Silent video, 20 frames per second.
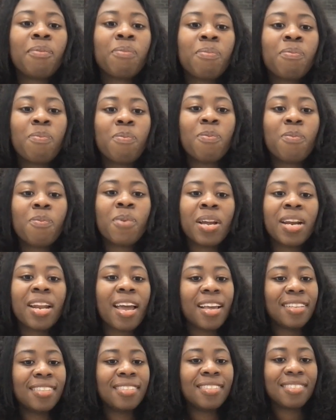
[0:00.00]
when
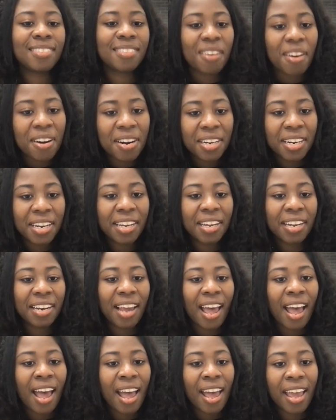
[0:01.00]
I started,
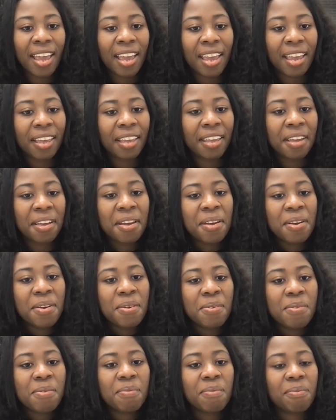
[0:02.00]
I
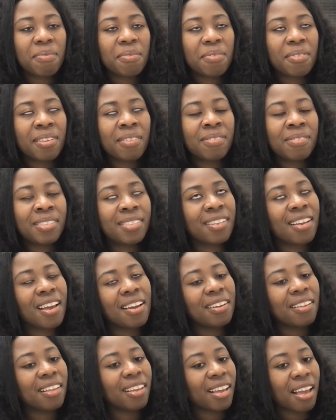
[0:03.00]
it was kind
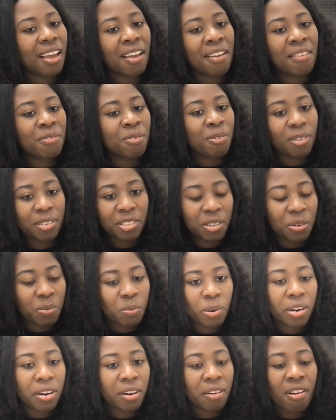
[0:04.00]
of like, of course, you're
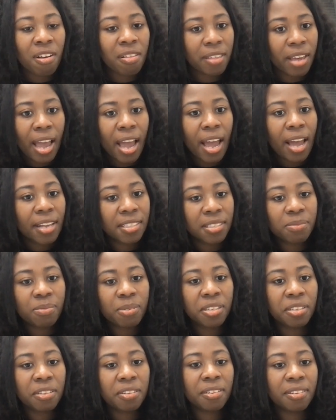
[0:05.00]
wearing all the hats
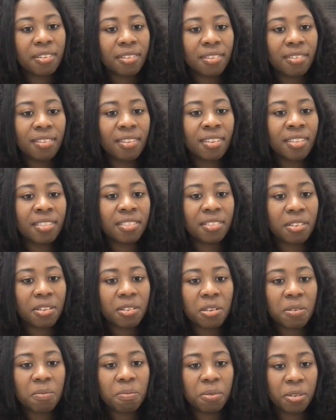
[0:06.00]
when you're right. a
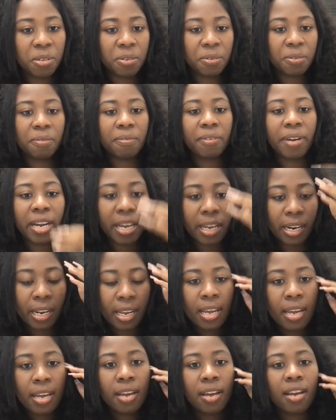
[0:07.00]
solopreneur, right?
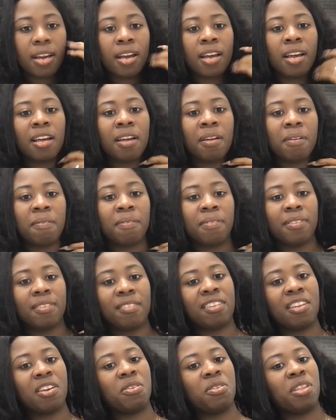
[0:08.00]
Um,
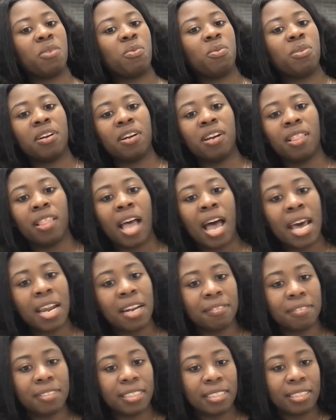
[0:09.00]
so there were a lot
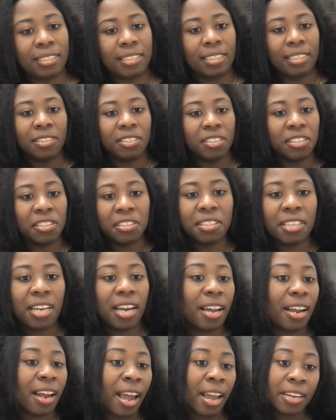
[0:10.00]
of decisions
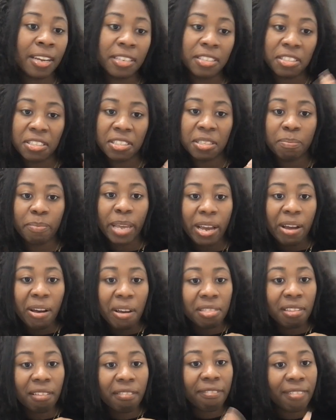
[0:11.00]
that I could just make on
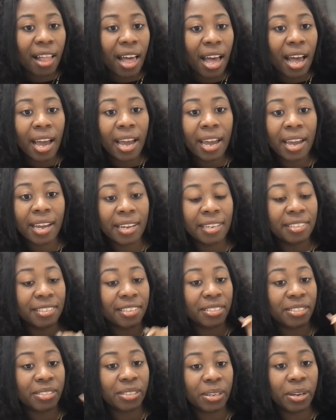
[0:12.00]
the fly and
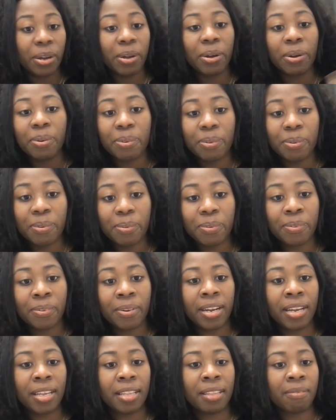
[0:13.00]
just go,
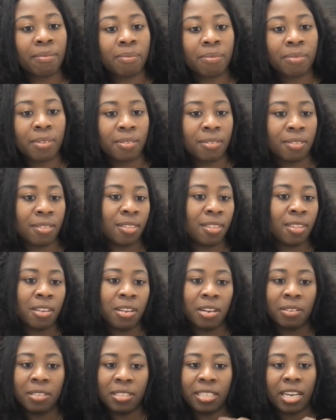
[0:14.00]
right? You know,
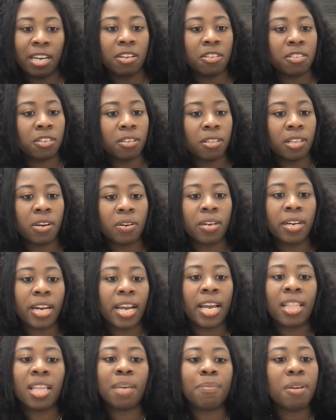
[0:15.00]
sales are low today.
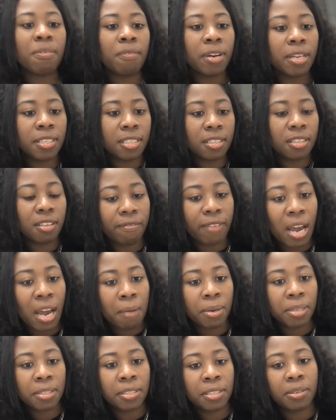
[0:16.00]
Let me run to the
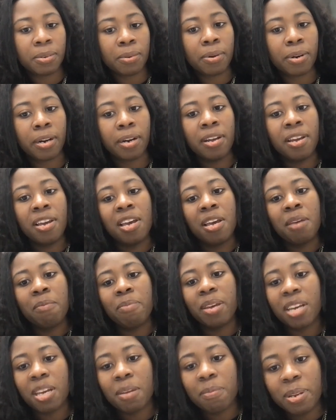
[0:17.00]
fabric store,
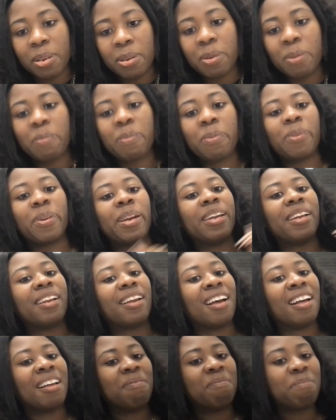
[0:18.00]
pick up a new print.
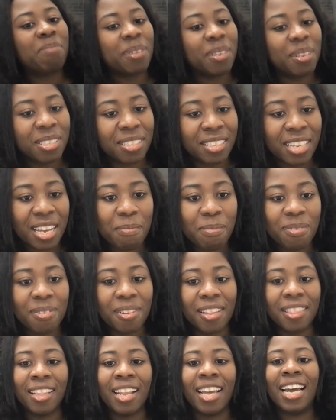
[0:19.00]
I'll put a sample
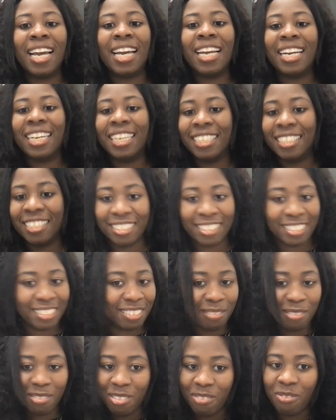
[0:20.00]
online and just
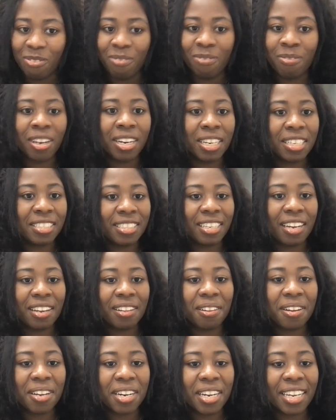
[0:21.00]
run a sale
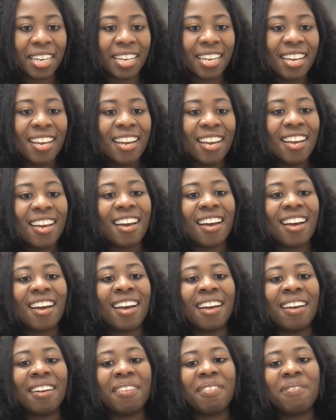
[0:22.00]
on it. Yeah.
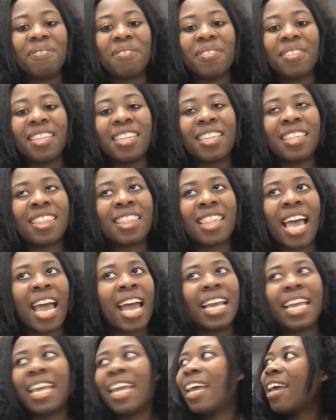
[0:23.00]
Um, that
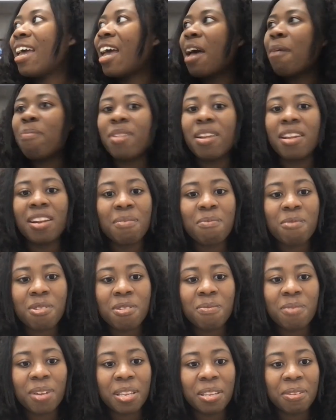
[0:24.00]
can't happen anymore
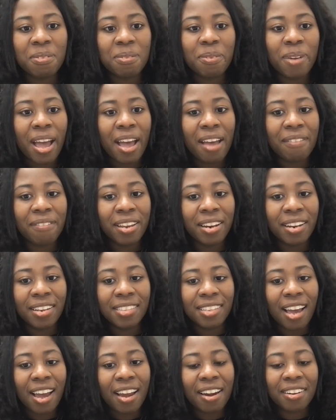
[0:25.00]
when you have an
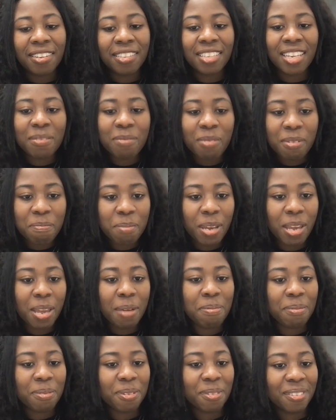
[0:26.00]
entire team of
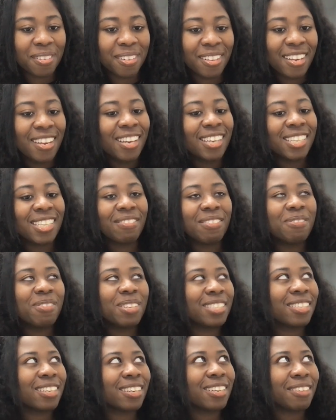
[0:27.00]
people because everyone's
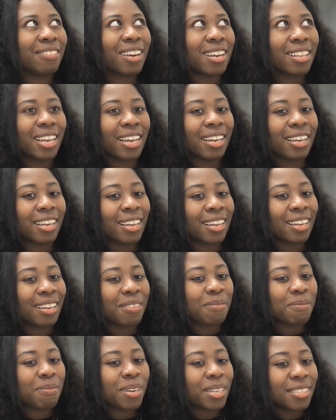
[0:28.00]
looking around like, uh,
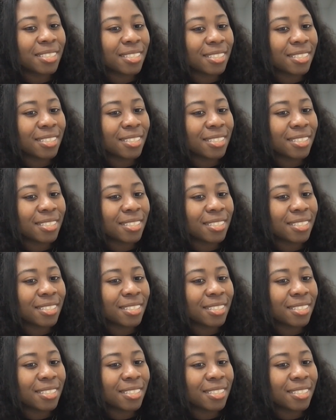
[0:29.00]
what just